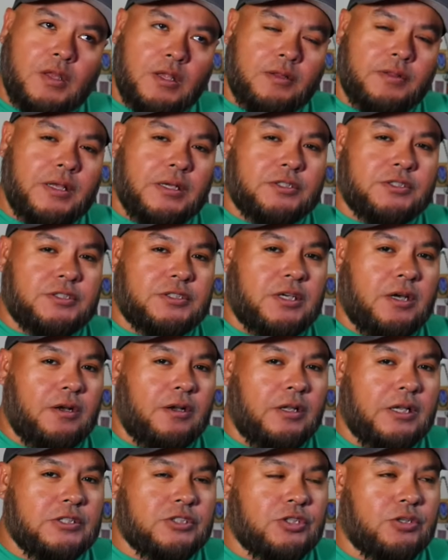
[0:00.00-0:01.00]
that just kind of
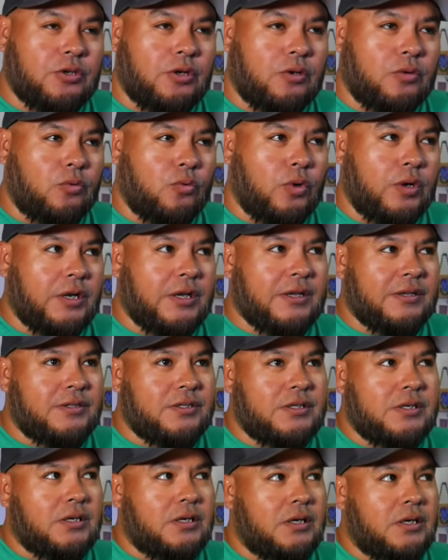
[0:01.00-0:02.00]
let you know what
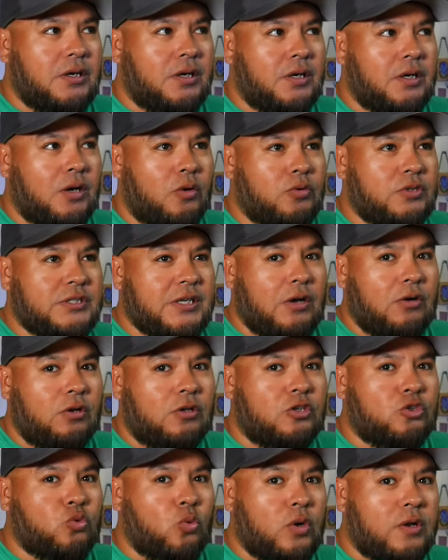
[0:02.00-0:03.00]
it. Uh, I was out on
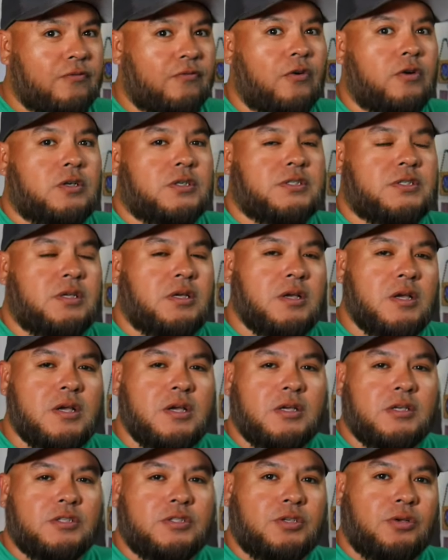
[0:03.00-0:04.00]
the 21st,
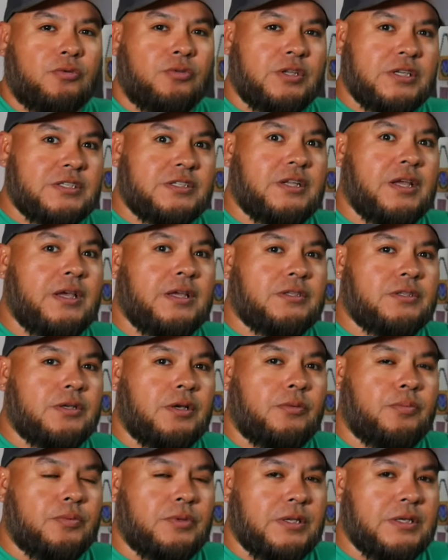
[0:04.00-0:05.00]
so this day
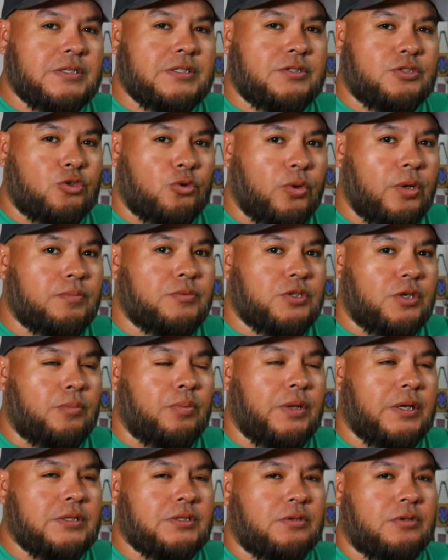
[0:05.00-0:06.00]
took this trip took
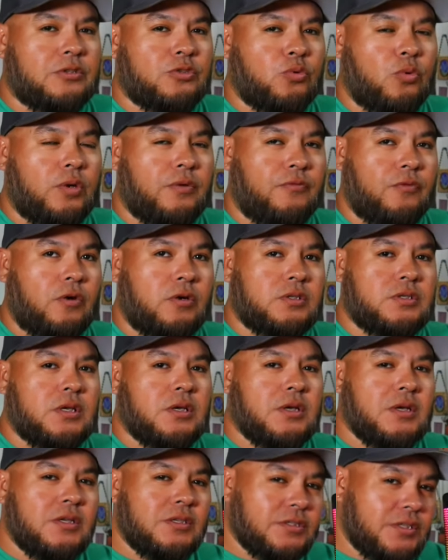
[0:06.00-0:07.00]
place on the 21st
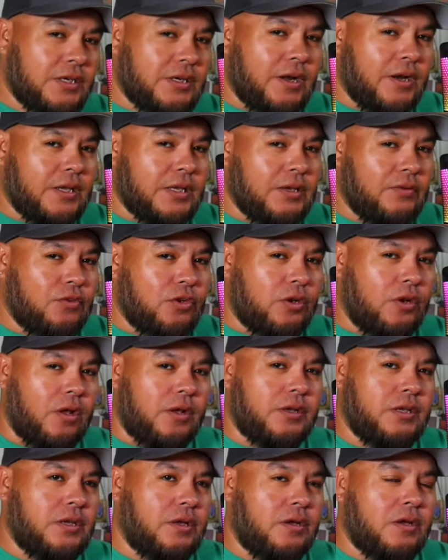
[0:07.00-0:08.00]
to kind of give you an
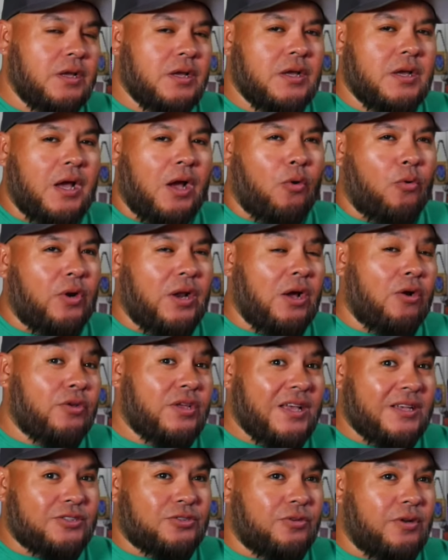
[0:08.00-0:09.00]
idea. I went out
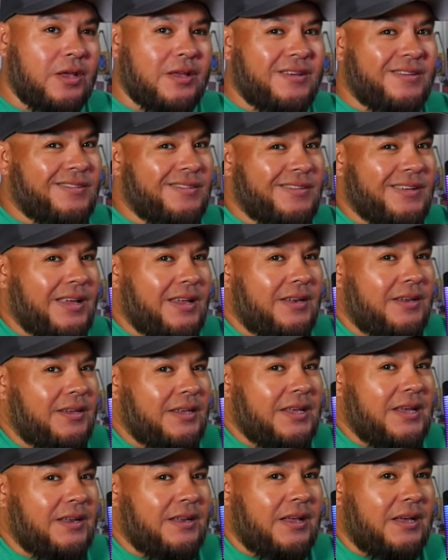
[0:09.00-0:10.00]
yesterday, and
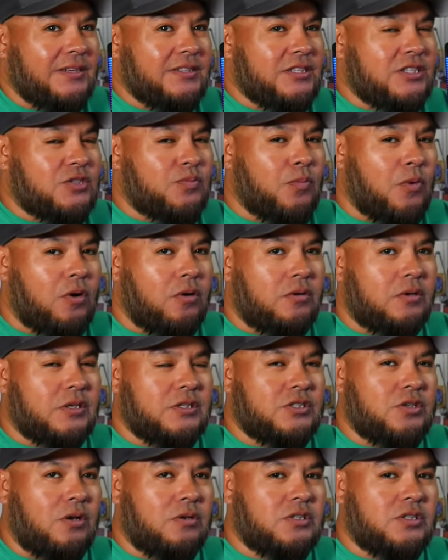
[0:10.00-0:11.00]
again I just small I
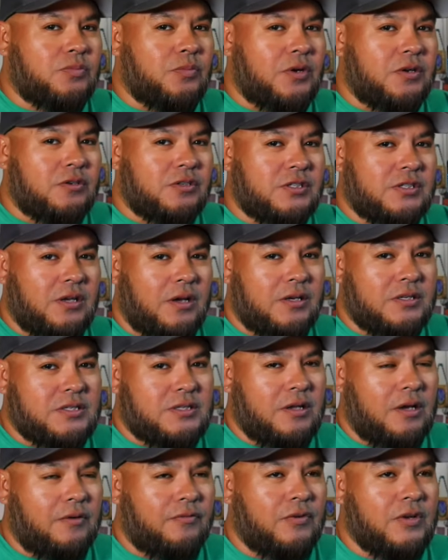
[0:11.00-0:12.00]
saw some undersized
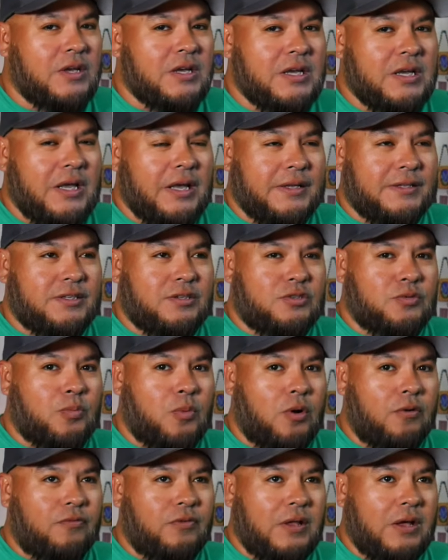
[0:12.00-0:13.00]
stuff and some
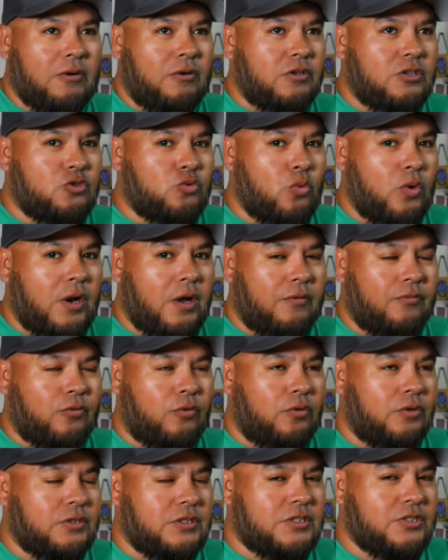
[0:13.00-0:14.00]
small flounder. Just went out
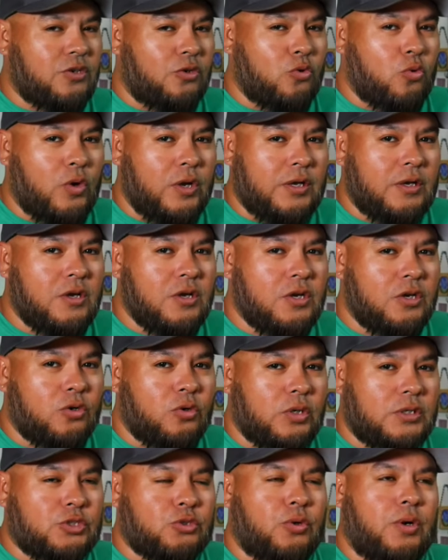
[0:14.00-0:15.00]
for just a quick
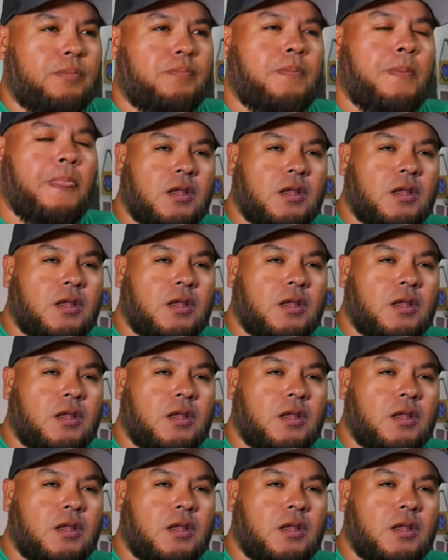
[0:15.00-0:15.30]
quick trip.